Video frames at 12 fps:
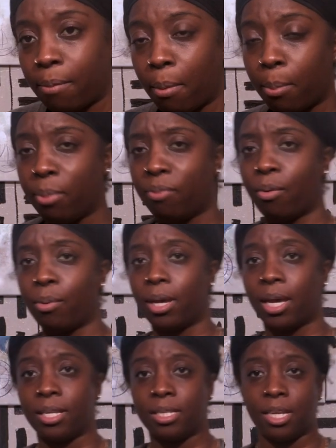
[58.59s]
But before we
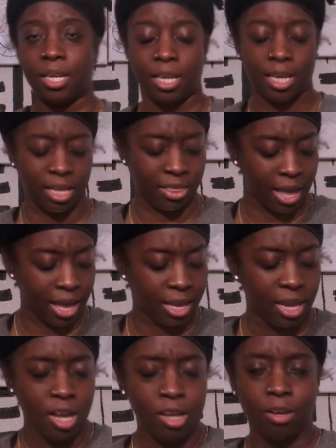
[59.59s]
get into that,
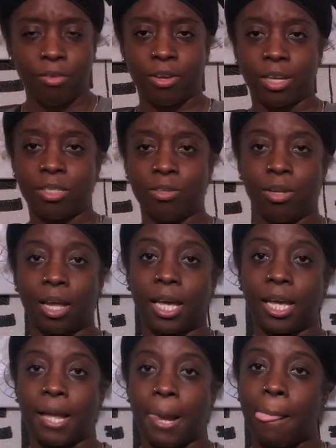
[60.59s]
don't forget to
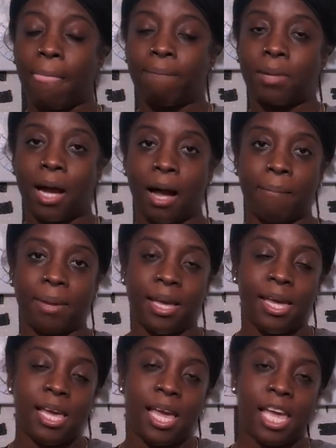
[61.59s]
like, comment,
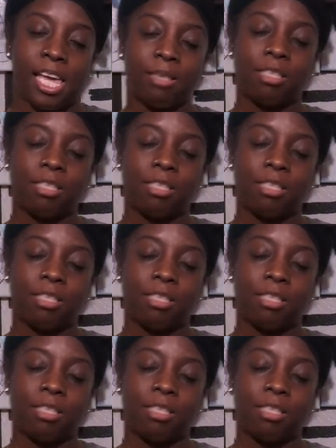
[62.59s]
and